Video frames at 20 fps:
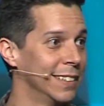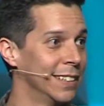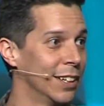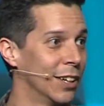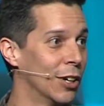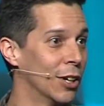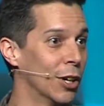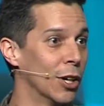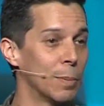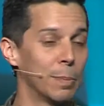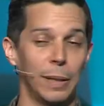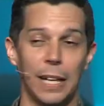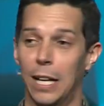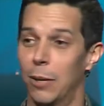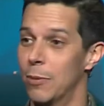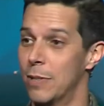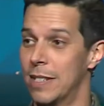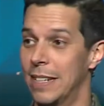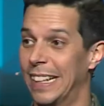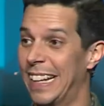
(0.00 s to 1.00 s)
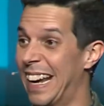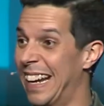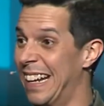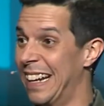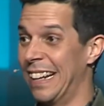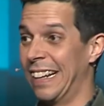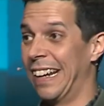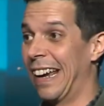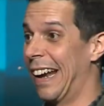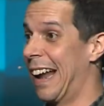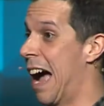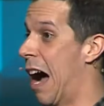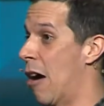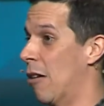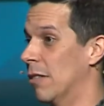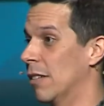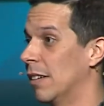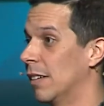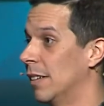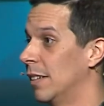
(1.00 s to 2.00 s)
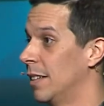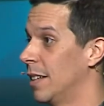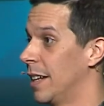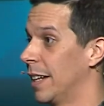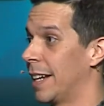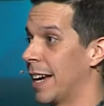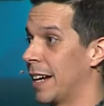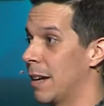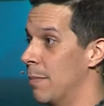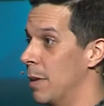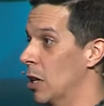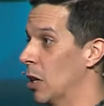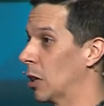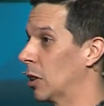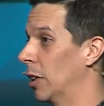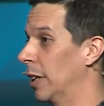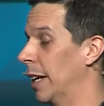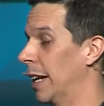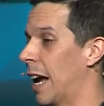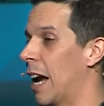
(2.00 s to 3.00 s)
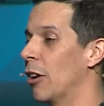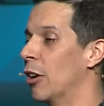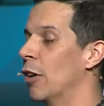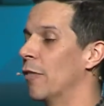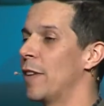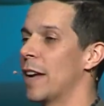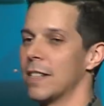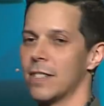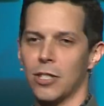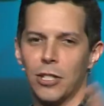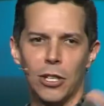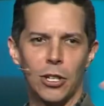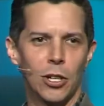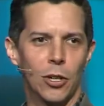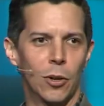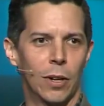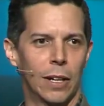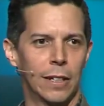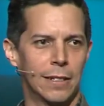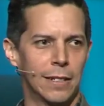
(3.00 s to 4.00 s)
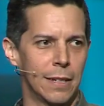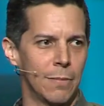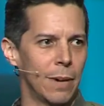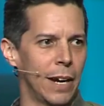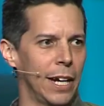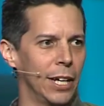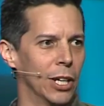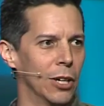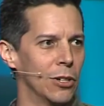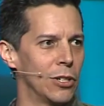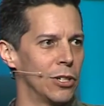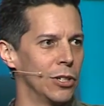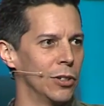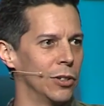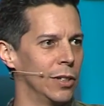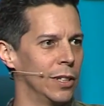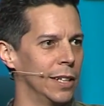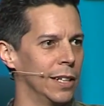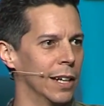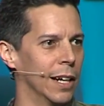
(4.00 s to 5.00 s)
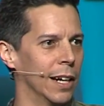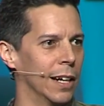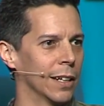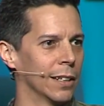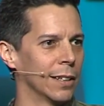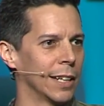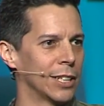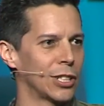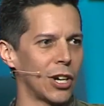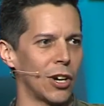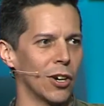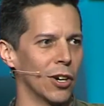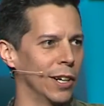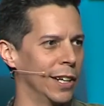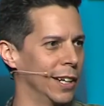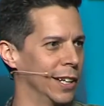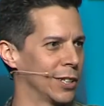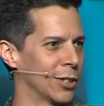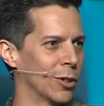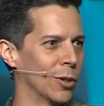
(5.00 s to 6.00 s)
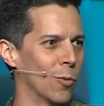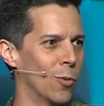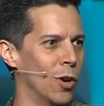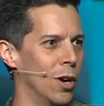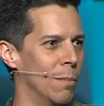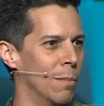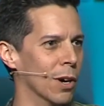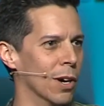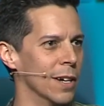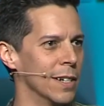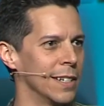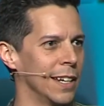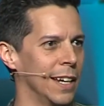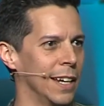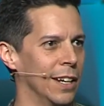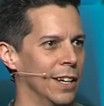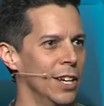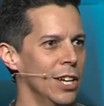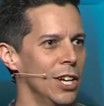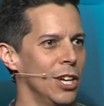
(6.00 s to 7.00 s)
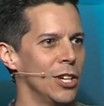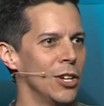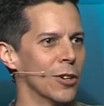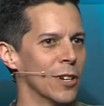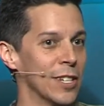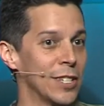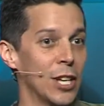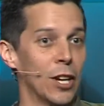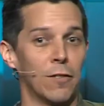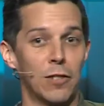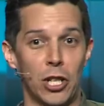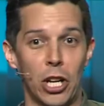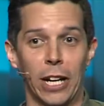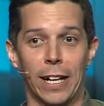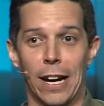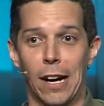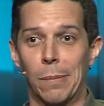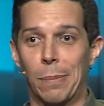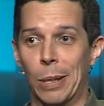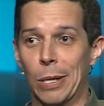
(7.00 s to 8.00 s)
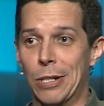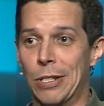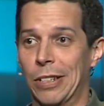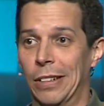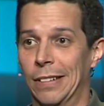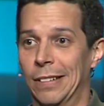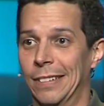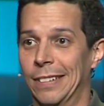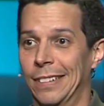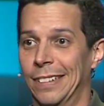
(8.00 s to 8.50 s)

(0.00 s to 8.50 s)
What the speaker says: Her plan was to get in and get out, get a miracle and get out. I don't know if that's you. Does anybody go to the like Target or Walmart and you're a self-checkout person?